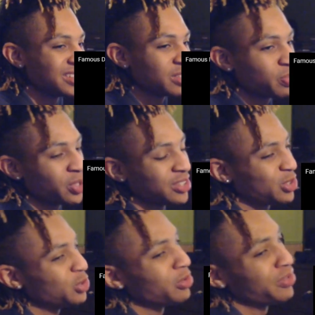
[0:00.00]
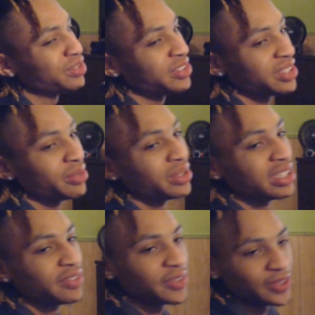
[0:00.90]
This part two of it or
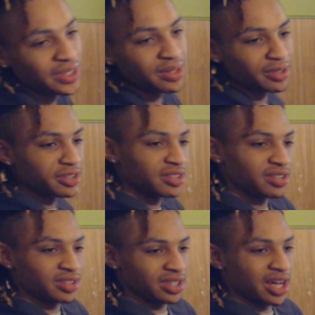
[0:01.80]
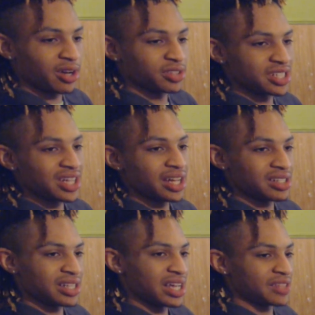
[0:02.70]
whatever. Y'all go check out
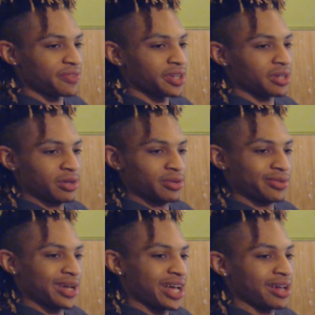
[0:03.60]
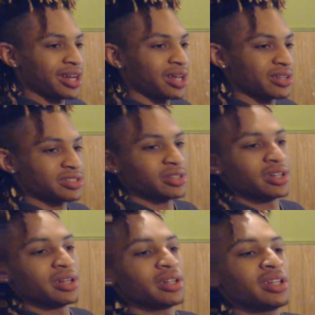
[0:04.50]
his last video on how it all
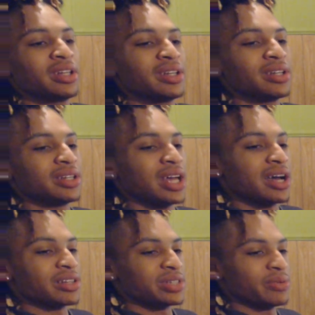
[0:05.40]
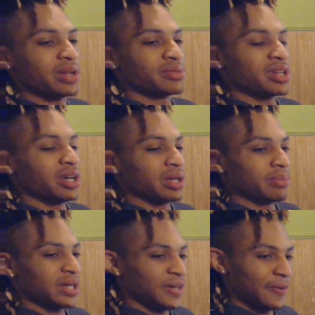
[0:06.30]
started. Y'all see what I'm talking
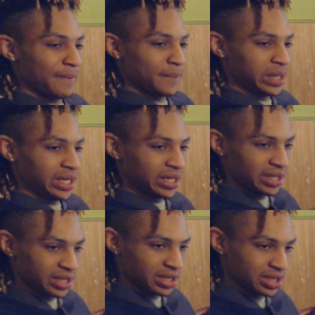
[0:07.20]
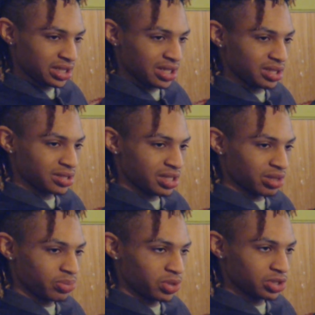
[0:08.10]
about. But this is the
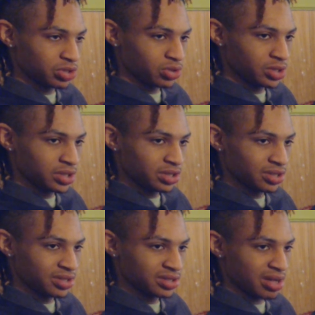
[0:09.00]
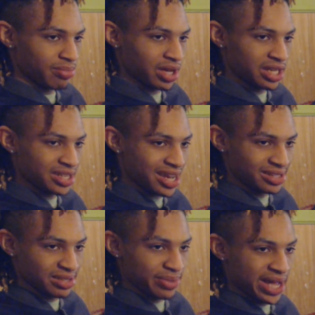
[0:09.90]
second part to it. Somebody
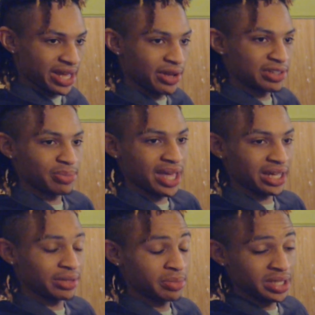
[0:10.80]
changes my I'm smacking them.